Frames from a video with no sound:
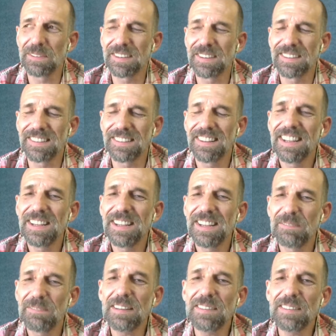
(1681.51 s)
She's
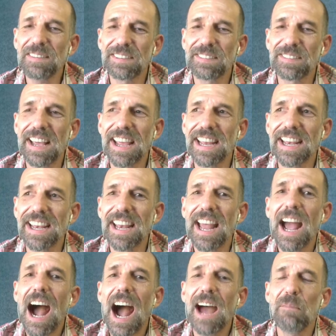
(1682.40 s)
basically saying,
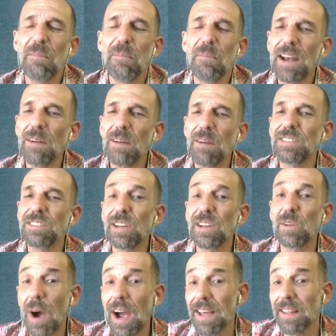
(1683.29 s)
but I don't
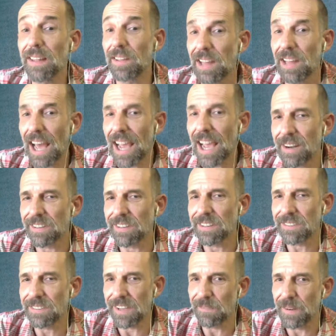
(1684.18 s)
understand why the lighter
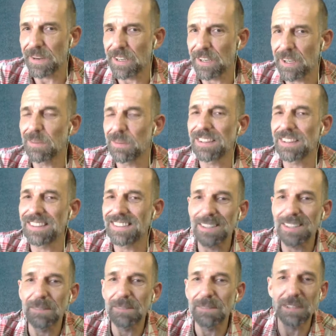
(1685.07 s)
is saying fuck you because it doesn't
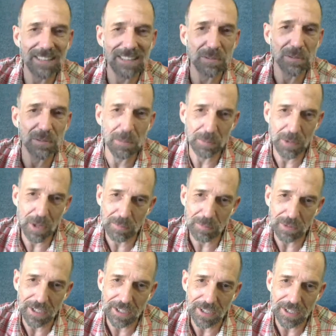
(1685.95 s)
seem contextually
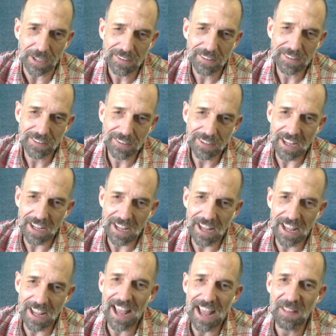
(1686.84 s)
appropriate.
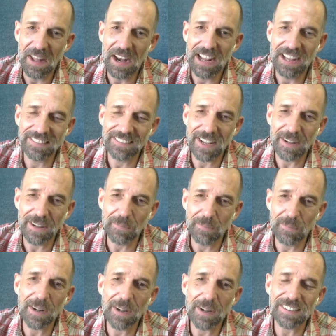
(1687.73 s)
And then I say,
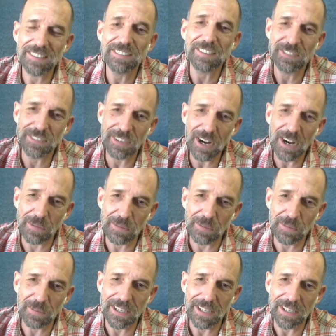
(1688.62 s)
well, it's just a joke,
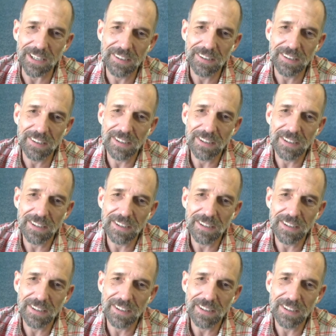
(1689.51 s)
sweetie.